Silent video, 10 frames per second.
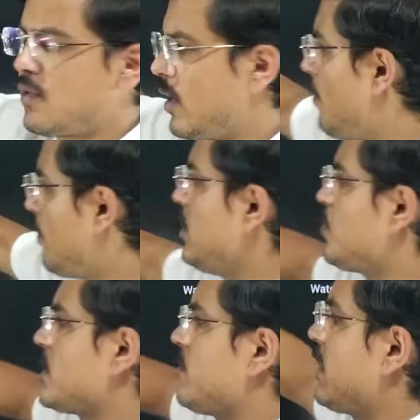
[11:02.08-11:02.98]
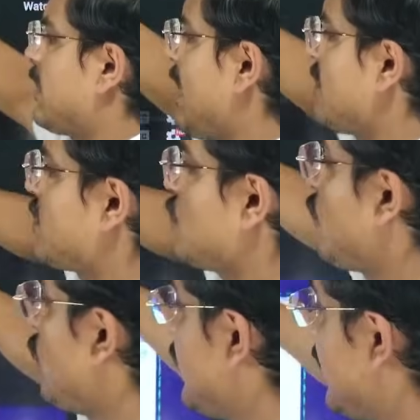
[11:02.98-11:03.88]
for company specific tests,
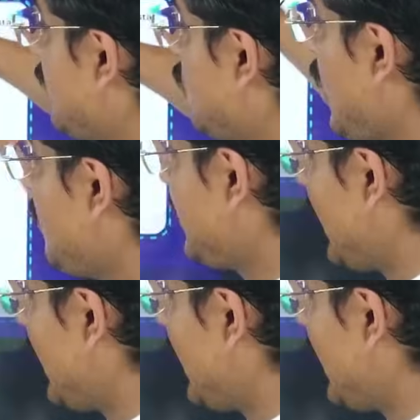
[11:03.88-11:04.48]
but you have